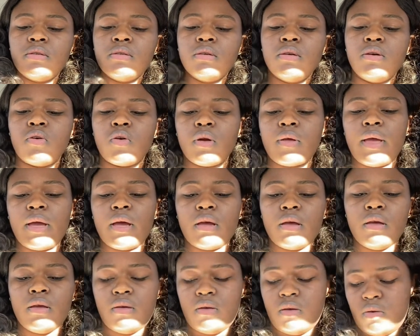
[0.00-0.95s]
or like
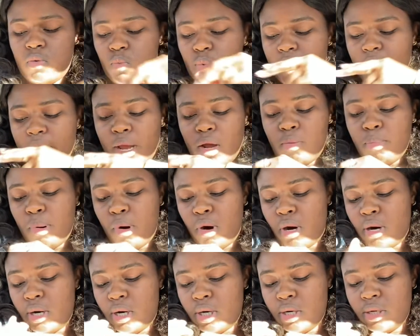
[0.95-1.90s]
when I go
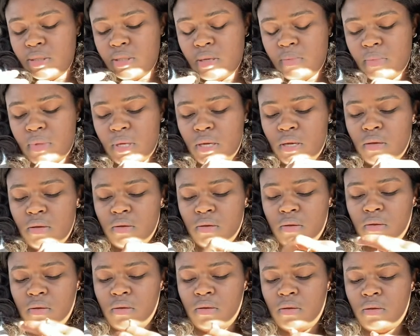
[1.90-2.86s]
park or something.
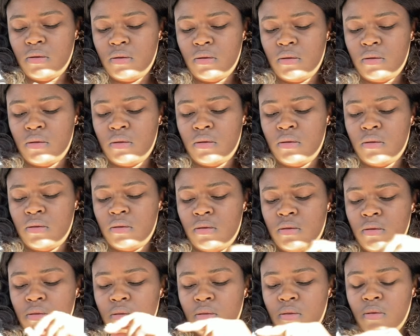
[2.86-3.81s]

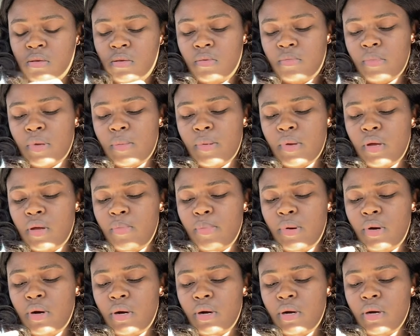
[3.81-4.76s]
Maybe I'll
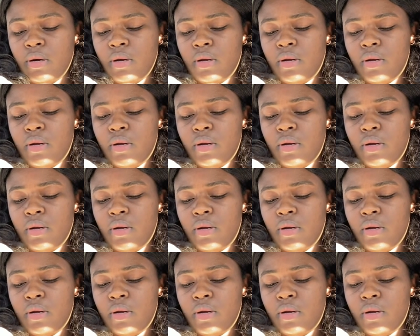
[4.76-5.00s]
park.